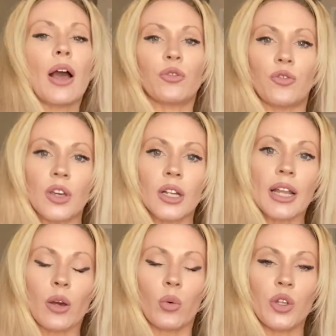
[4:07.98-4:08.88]
feel
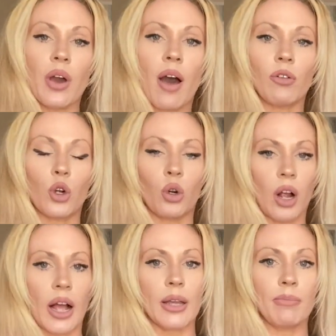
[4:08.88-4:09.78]
like when you have a
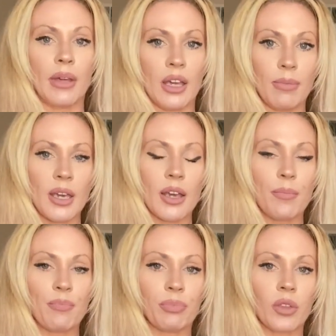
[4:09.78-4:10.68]
crying baby,
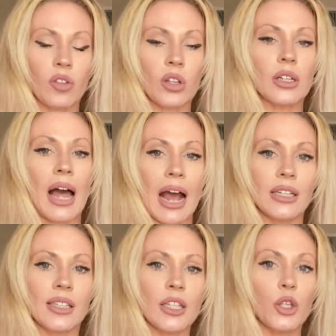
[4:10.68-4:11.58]
the
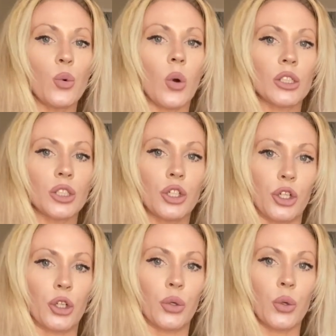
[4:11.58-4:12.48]
last thing you want to
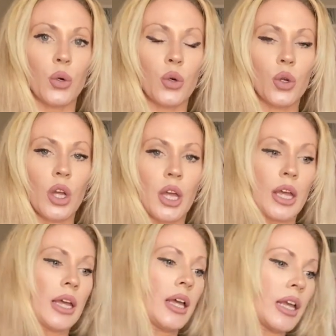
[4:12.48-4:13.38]
do
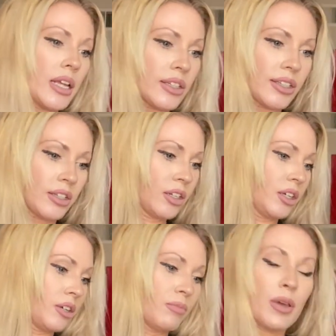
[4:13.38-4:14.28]
is,
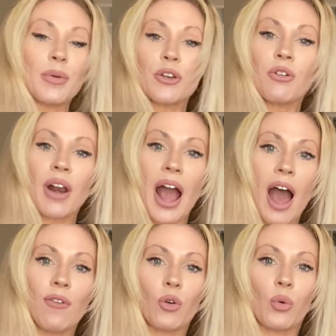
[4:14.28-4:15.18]
maybe you don't
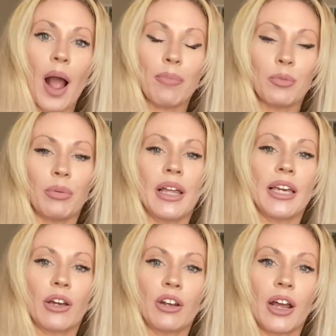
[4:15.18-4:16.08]
have a wrapped
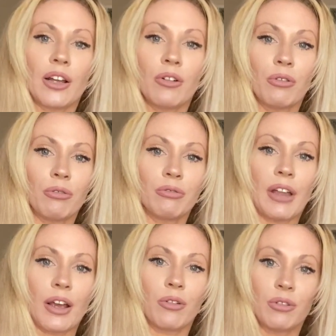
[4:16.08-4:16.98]
blanket
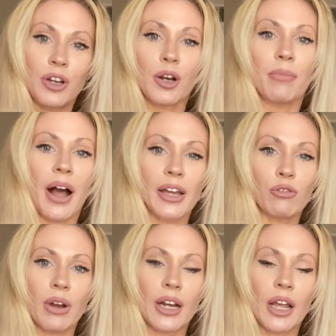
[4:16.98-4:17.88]
like nearby and
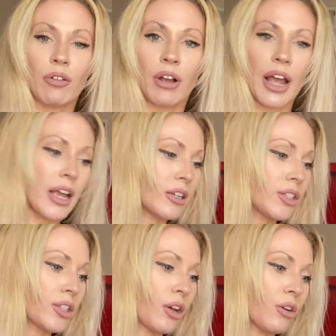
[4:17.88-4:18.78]
ready, right?
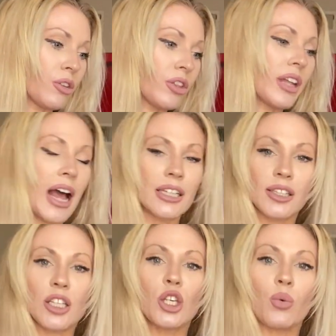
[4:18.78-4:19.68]
So the last
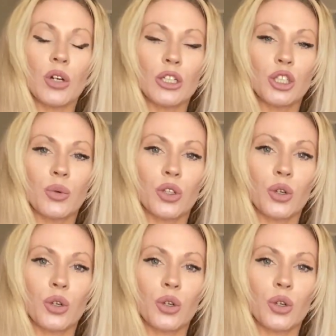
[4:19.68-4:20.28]
thing you want to do with a